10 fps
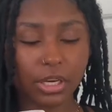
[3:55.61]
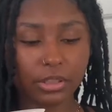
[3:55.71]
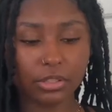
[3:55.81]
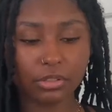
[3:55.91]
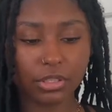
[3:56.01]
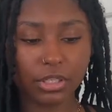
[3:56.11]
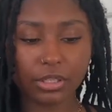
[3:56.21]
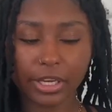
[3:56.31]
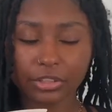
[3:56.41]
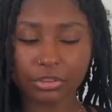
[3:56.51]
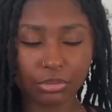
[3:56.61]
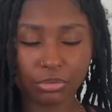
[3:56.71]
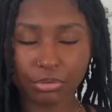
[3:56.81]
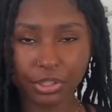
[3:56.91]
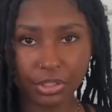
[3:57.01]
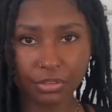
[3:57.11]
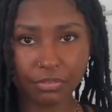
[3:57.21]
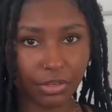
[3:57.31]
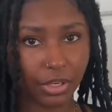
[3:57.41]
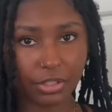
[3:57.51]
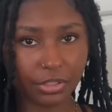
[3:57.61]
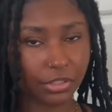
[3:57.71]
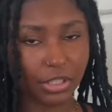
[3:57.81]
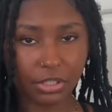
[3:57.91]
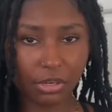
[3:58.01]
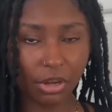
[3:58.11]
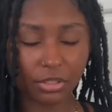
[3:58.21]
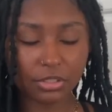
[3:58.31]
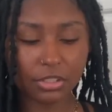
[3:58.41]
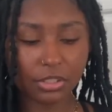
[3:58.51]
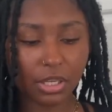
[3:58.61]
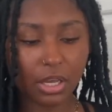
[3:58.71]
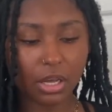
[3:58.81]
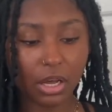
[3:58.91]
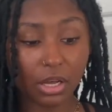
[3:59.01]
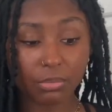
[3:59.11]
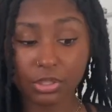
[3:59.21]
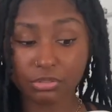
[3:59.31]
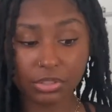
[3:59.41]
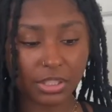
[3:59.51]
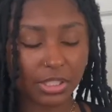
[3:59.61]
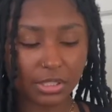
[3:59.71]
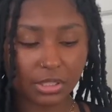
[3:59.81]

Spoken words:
I think you get like 3 for under $10. They're really easy to